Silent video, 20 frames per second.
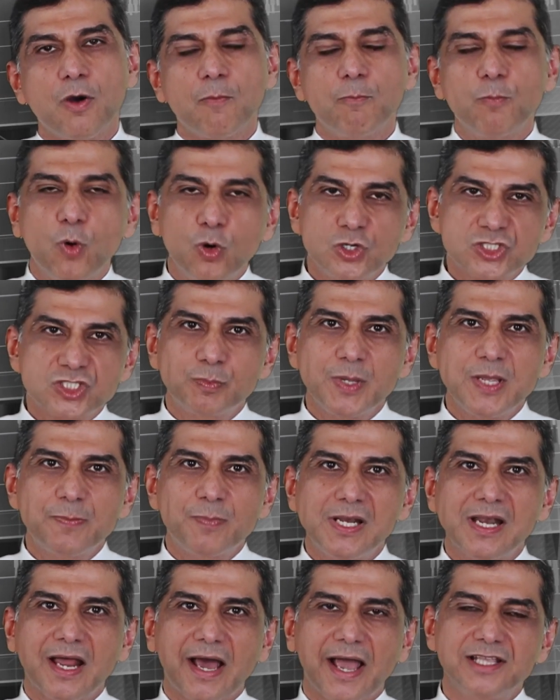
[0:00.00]
Most
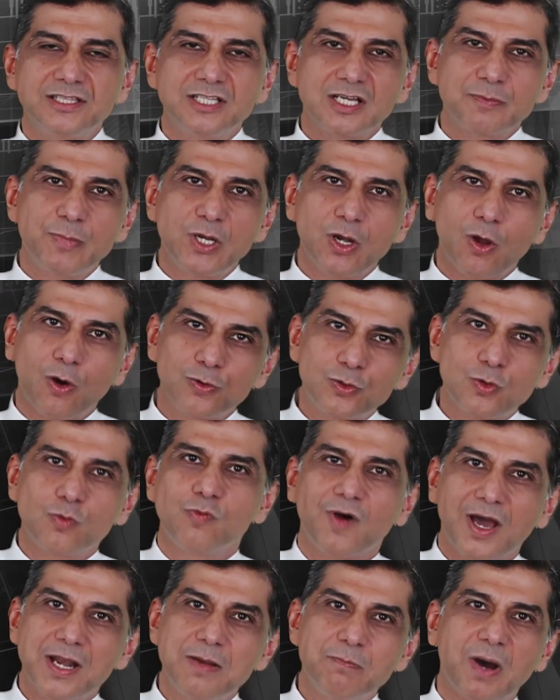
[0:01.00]
people either belong to
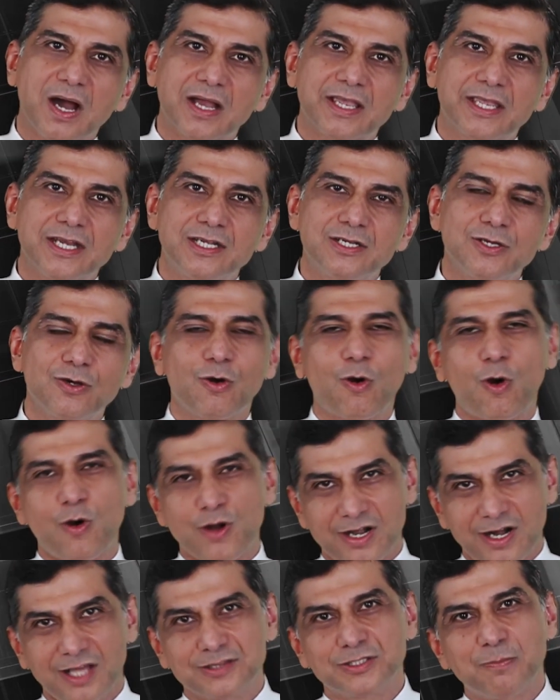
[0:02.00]
one bucket or
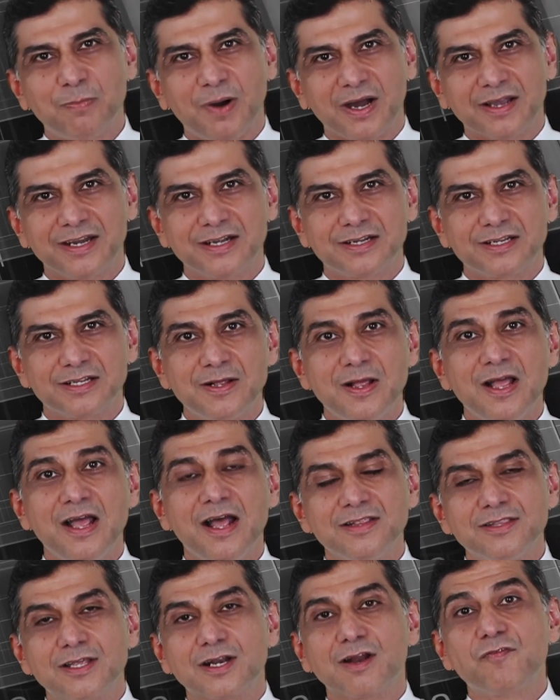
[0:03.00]
another bucket.
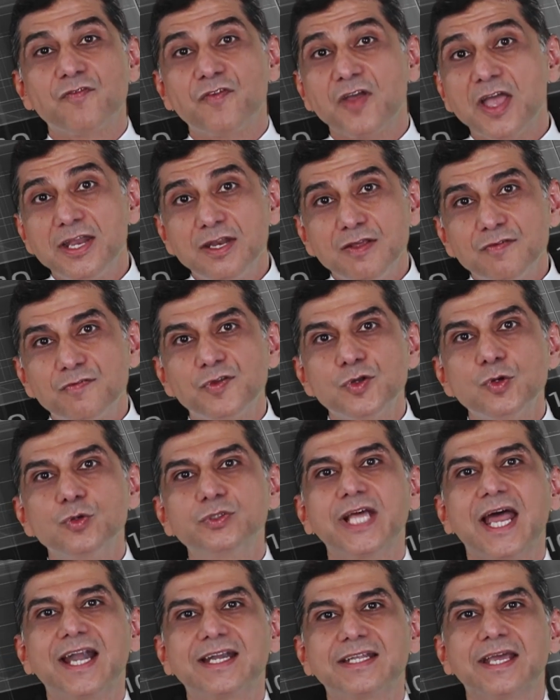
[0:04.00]
There are very few
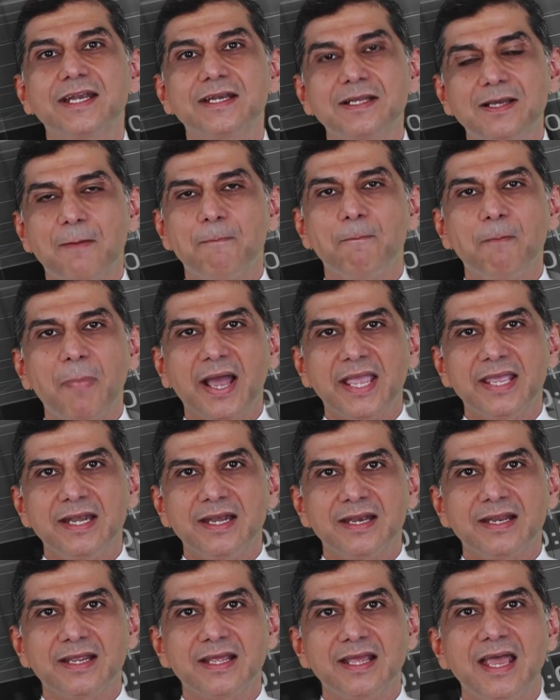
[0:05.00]
that can combine,
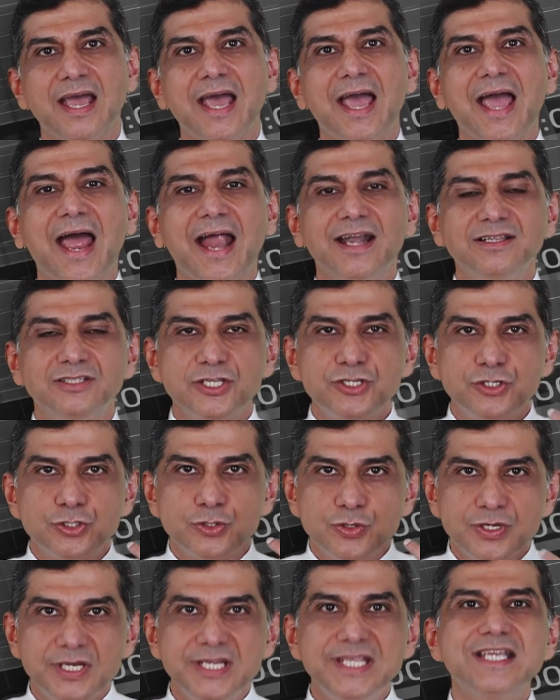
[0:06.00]
and the
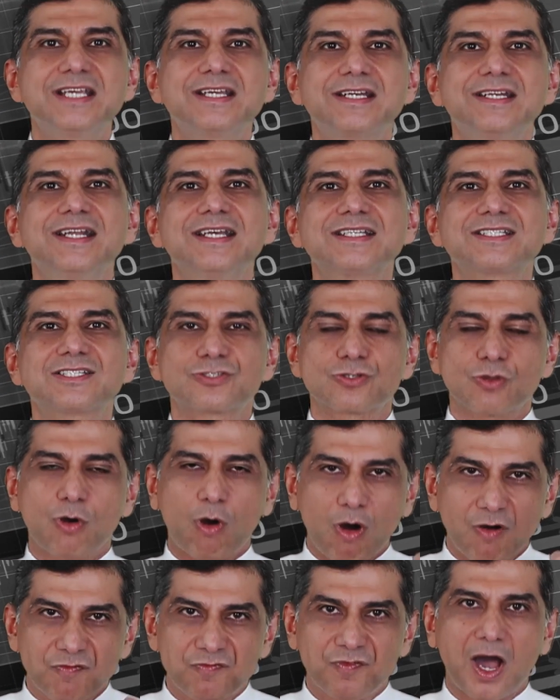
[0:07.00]
uniqueness
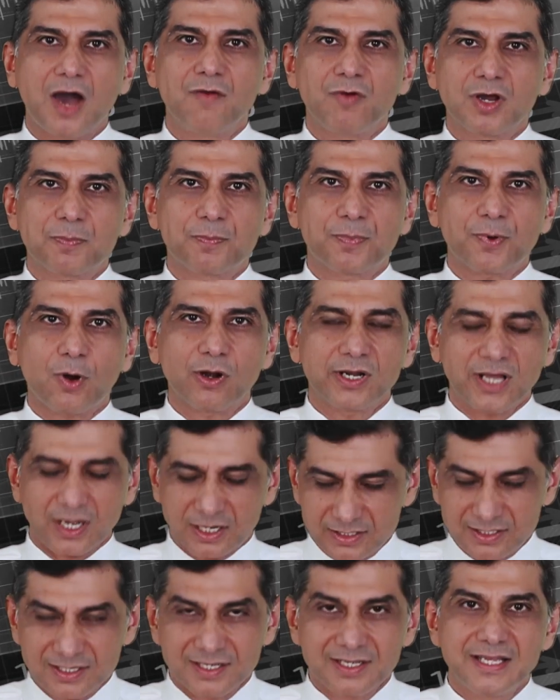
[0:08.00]
of our
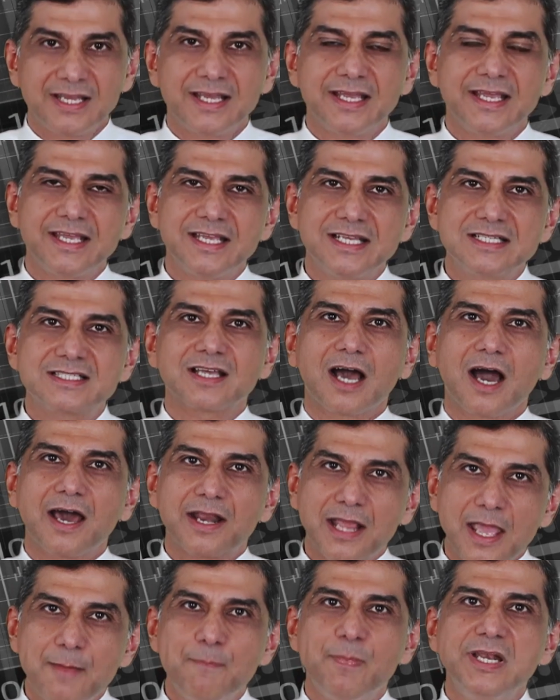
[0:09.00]
product is our
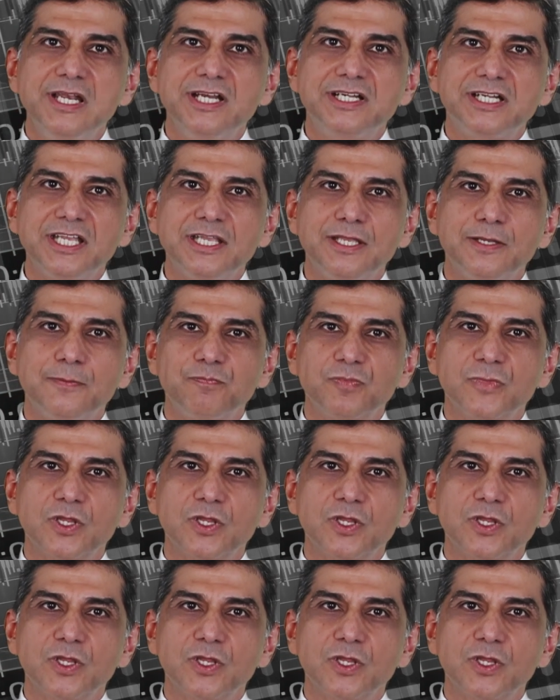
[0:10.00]
ability